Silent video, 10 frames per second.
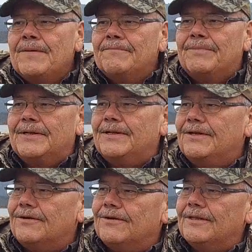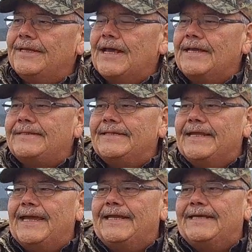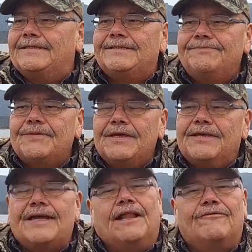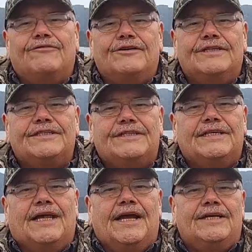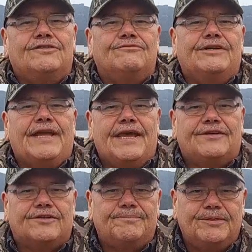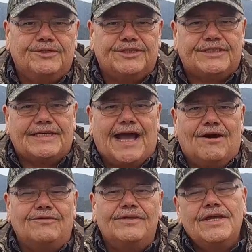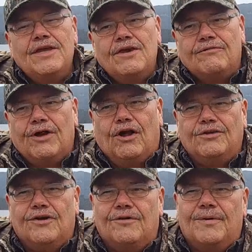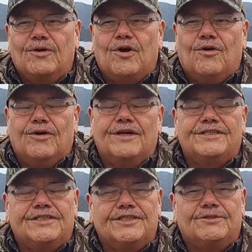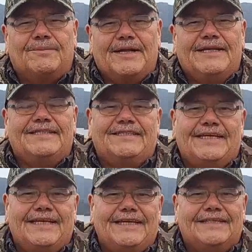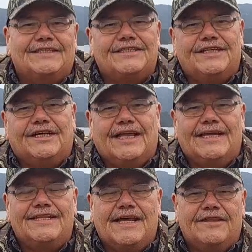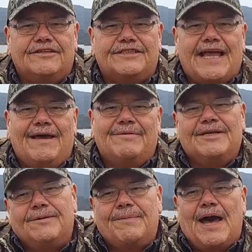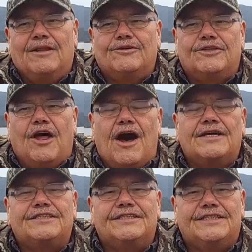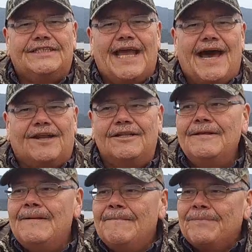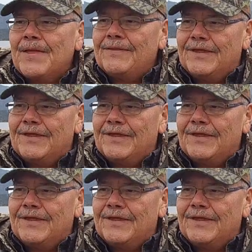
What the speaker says: But in the early 1980s, the California sea lions would enter Puget Sound. We all know about Horace and his buddies eating the steelhead and other salmon at the Ballard Locks in Seattle.